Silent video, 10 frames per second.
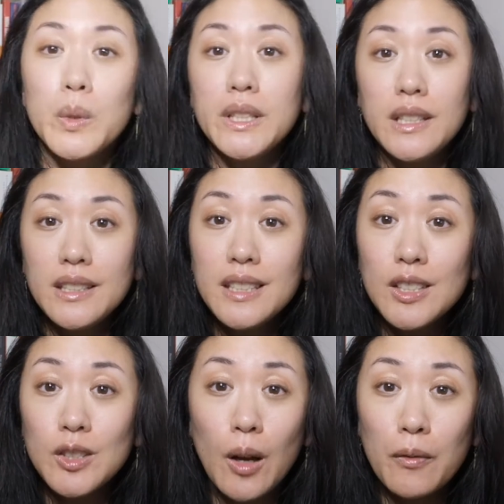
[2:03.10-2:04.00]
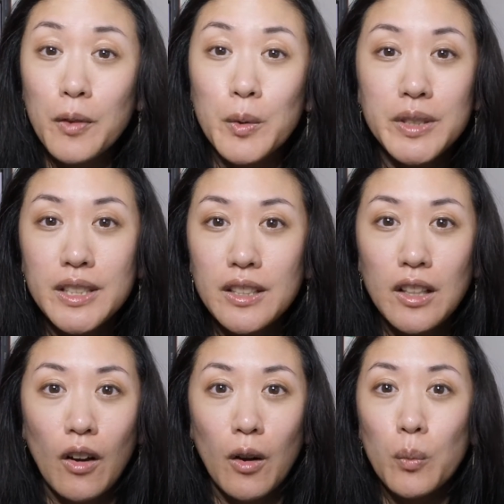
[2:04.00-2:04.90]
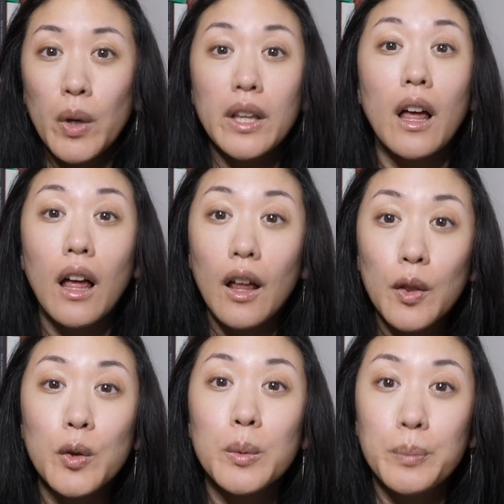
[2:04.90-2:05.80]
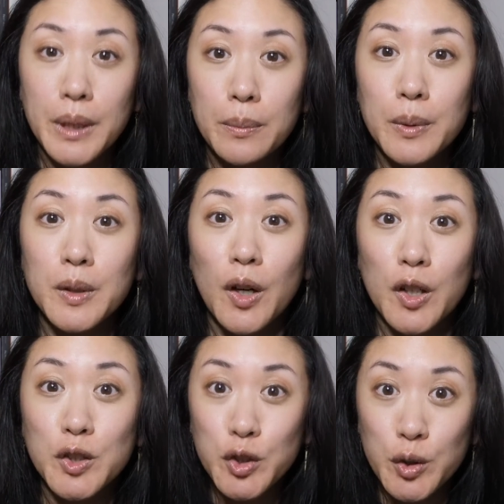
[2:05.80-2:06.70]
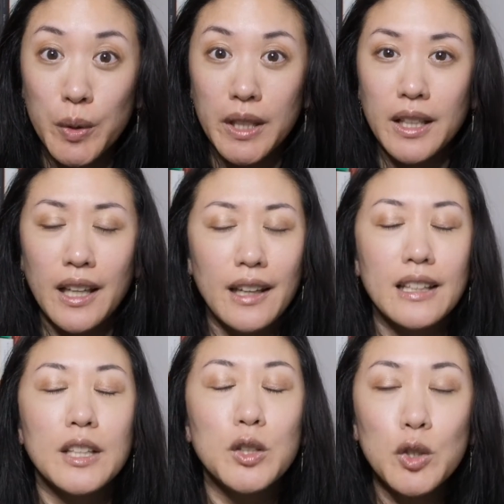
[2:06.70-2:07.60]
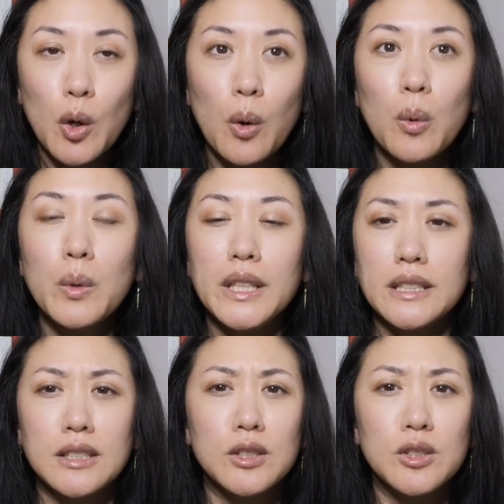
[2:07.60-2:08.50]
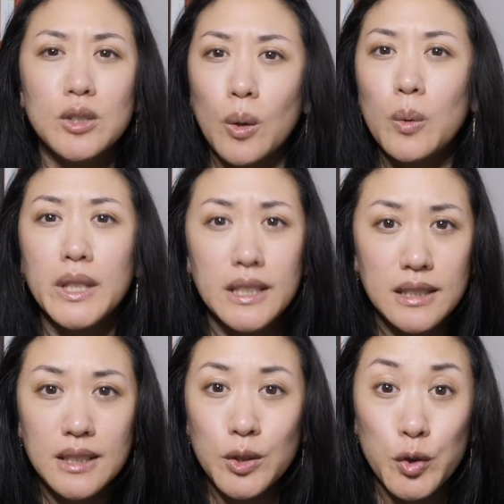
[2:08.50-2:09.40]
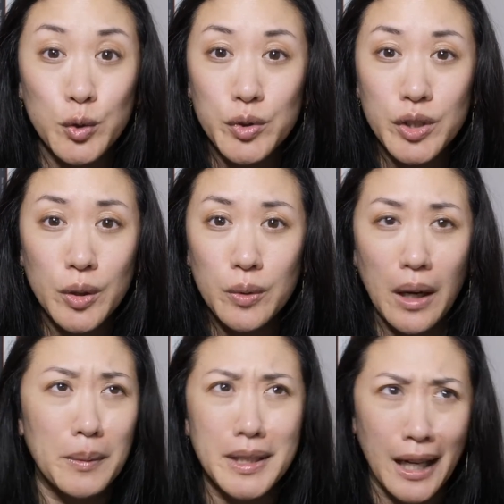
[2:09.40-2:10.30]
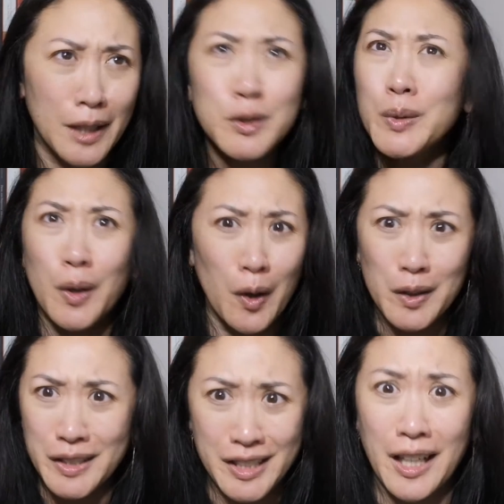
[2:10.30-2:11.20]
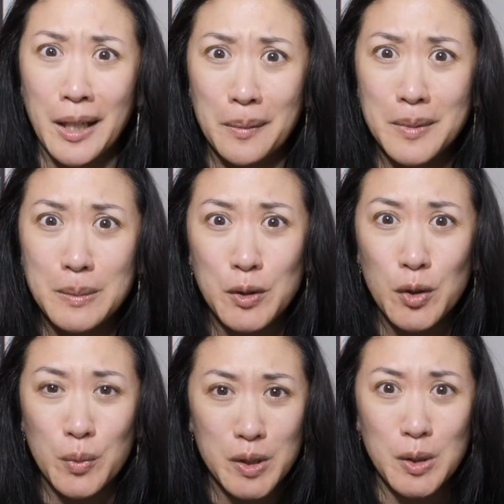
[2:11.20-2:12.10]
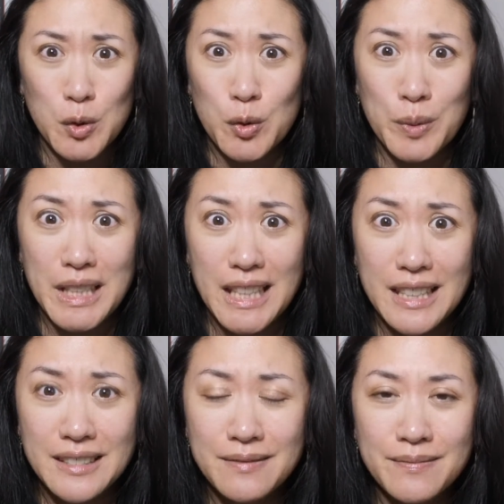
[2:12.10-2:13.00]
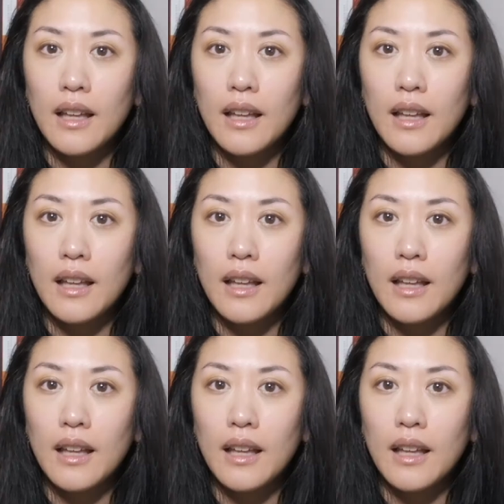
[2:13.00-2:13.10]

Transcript: We need to stop focusing on what other people are doing. And I know it's so easy to do so. I mean, I do it all the time, especially with social media.